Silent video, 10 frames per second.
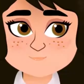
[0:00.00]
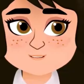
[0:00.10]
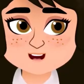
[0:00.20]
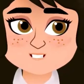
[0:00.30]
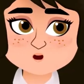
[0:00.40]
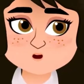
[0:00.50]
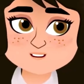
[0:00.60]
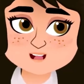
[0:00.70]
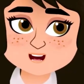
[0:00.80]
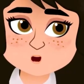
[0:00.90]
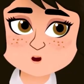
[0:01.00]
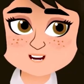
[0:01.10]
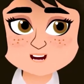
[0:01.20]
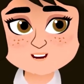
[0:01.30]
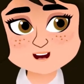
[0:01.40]
and whenever my gang
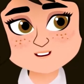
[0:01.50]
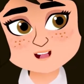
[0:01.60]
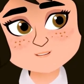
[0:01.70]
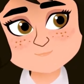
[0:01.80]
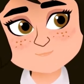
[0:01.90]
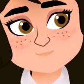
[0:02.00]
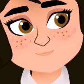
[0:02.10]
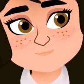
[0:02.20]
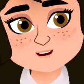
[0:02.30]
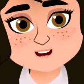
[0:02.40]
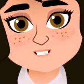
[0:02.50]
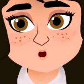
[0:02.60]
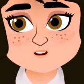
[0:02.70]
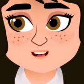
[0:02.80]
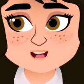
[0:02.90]
wanted to make fun of her, I
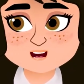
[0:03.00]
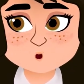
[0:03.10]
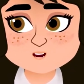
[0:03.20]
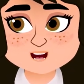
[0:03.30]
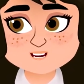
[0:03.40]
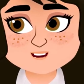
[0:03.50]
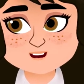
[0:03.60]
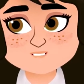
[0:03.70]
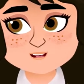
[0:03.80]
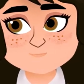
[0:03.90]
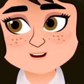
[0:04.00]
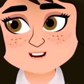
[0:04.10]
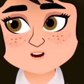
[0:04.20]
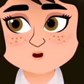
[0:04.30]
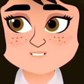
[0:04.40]
told them to leave her alone.
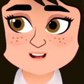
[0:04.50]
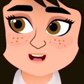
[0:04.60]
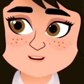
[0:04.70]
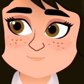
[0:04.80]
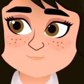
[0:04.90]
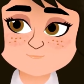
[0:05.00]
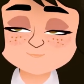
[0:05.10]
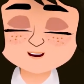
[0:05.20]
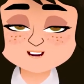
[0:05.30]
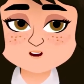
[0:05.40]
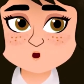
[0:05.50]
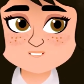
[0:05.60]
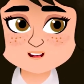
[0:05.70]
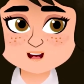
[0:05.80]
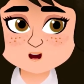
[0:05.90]
I felt there was something
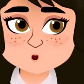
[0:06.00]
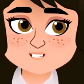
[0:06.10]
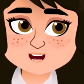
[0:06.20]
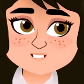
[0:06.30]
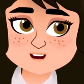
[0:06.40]
about this girl.